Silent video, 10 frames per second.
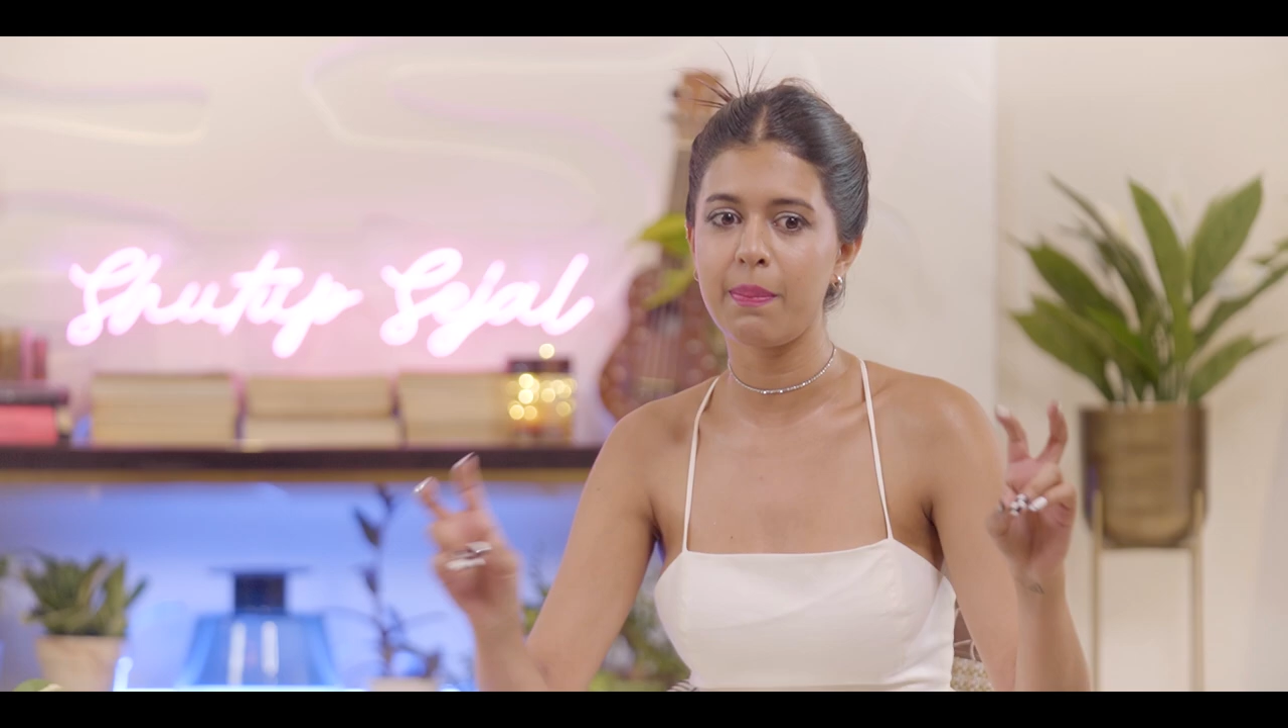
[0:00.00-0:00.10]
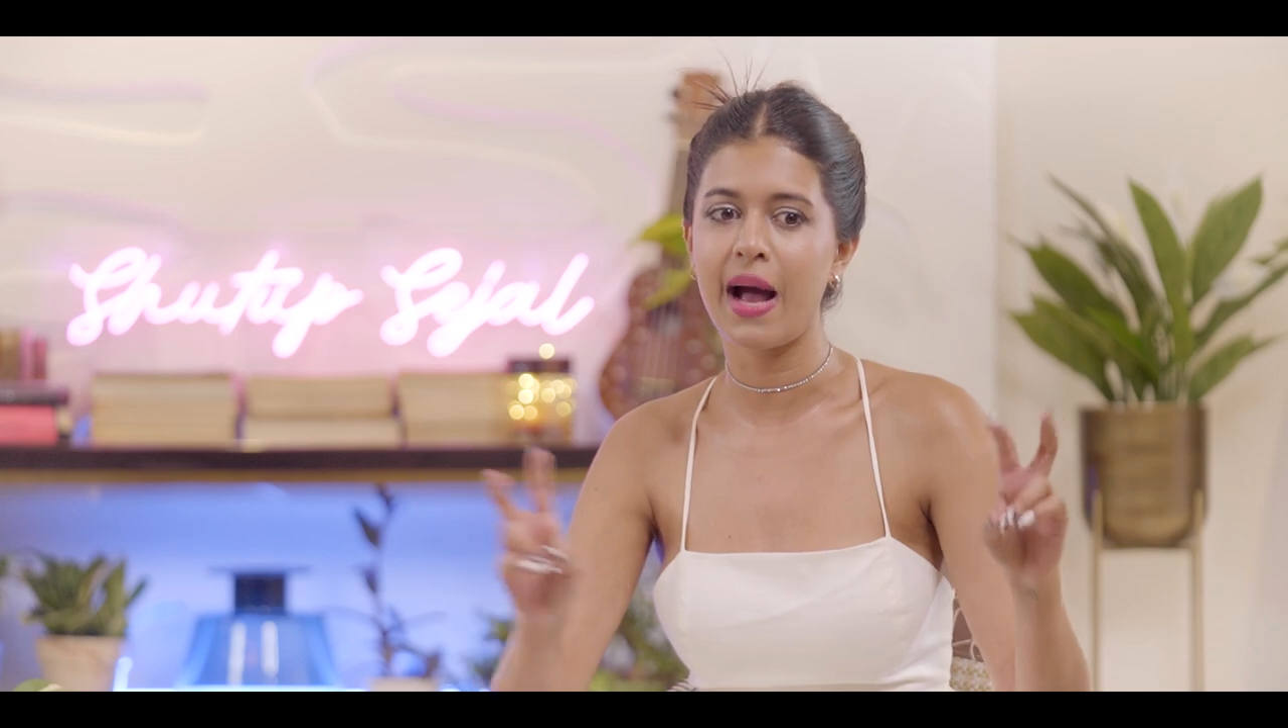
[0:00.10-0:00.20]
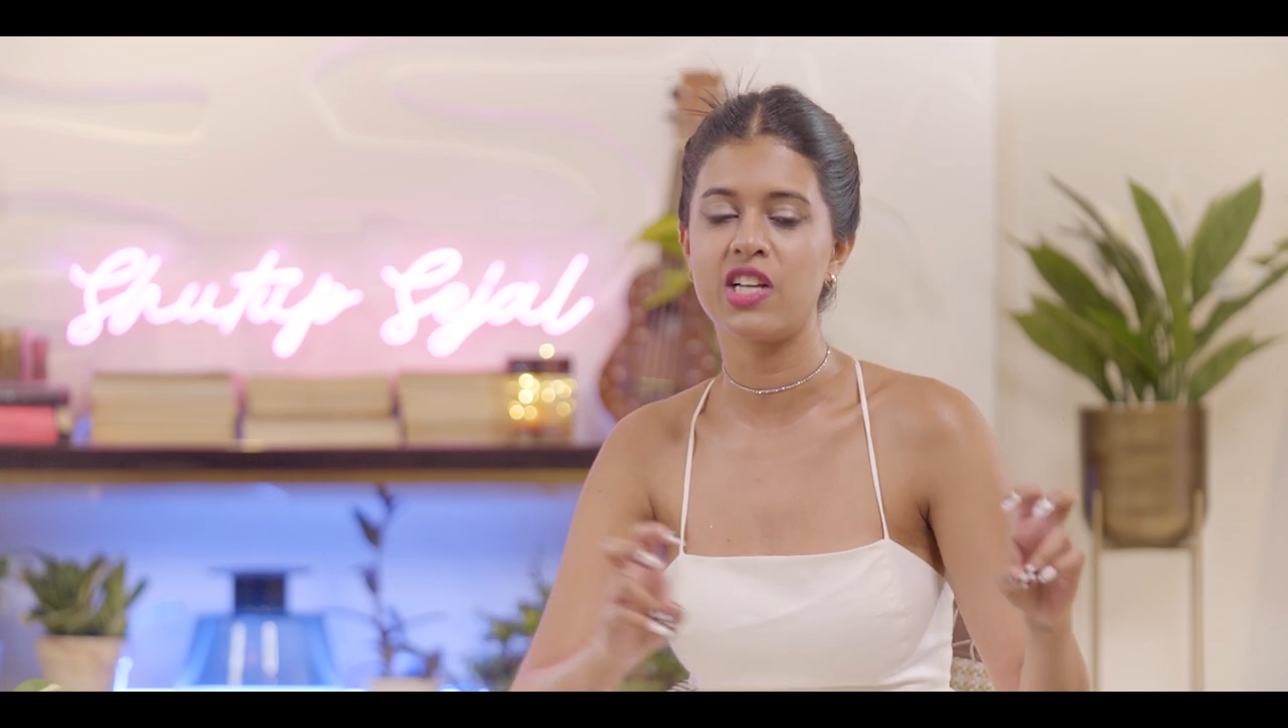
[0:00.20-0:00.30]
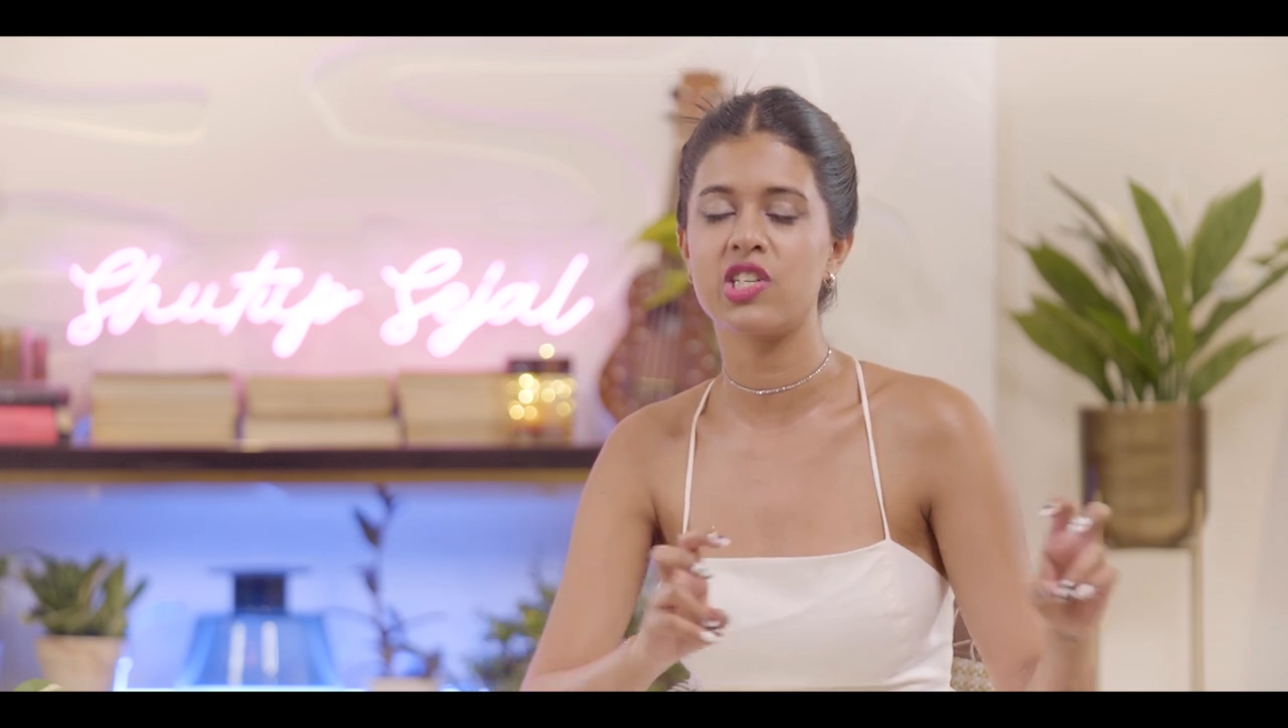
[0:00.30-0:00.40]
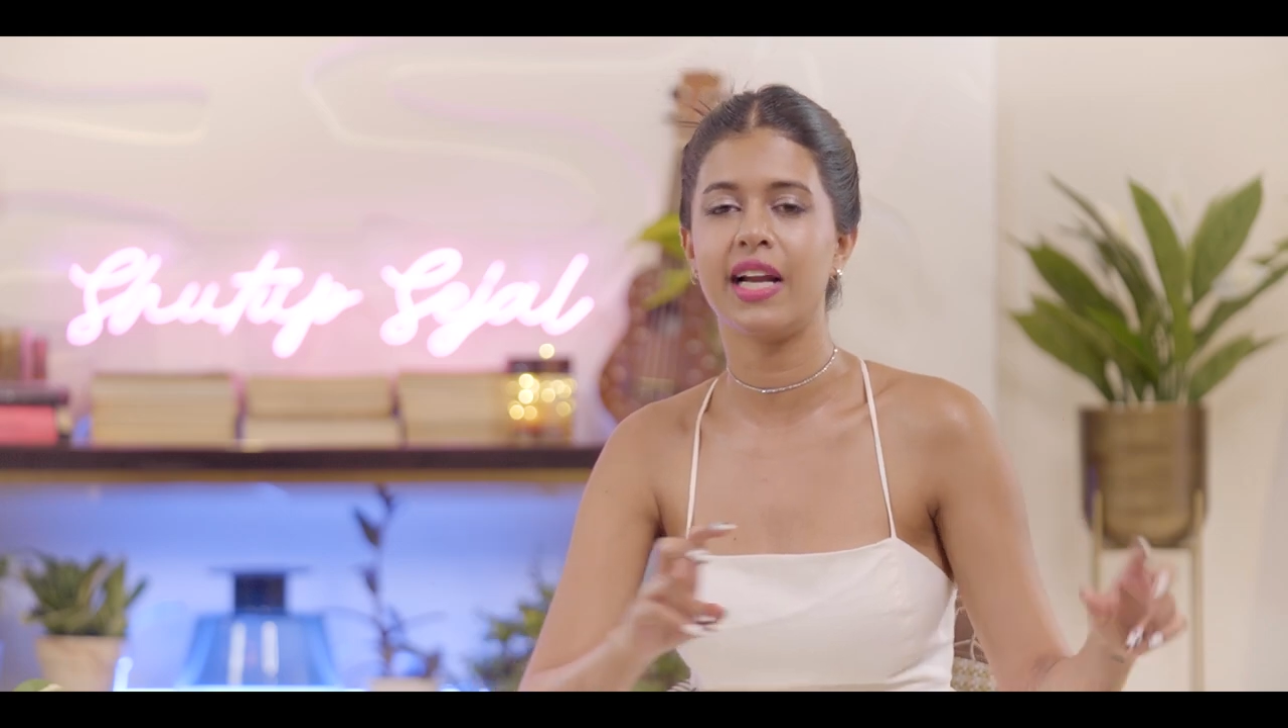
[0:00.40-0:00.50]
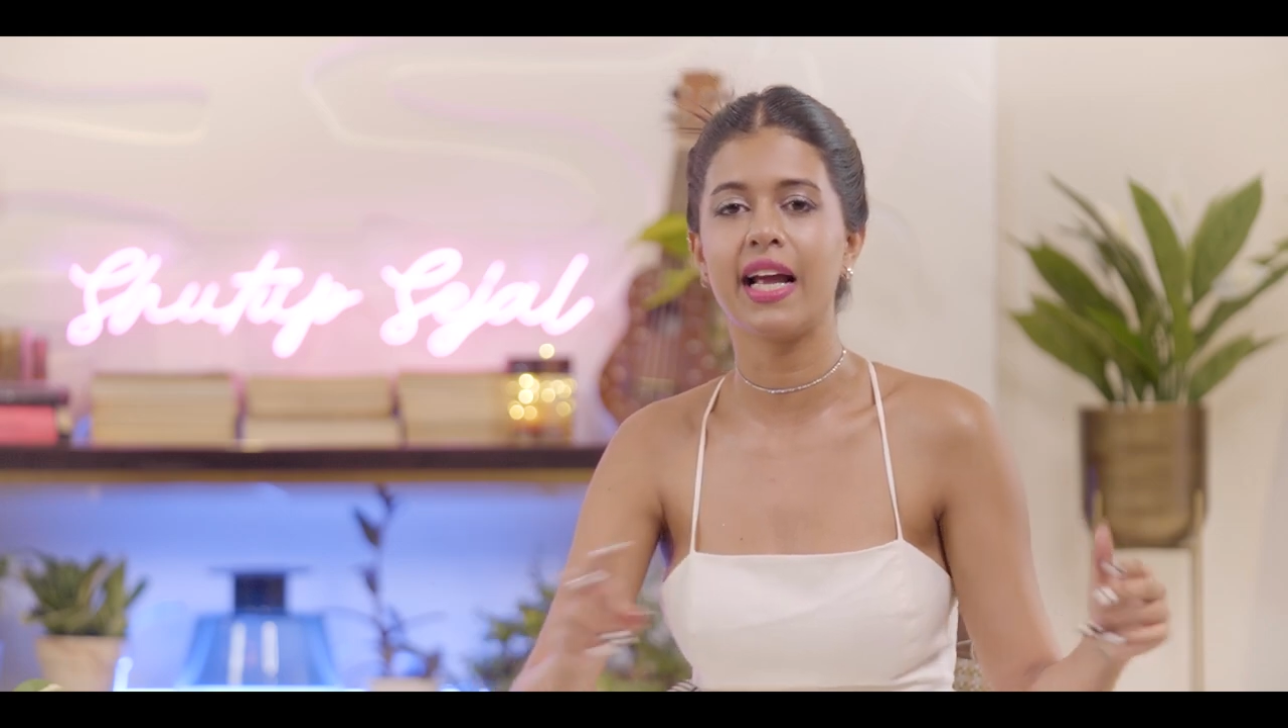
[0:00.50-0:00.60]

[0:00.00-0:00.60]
pageant?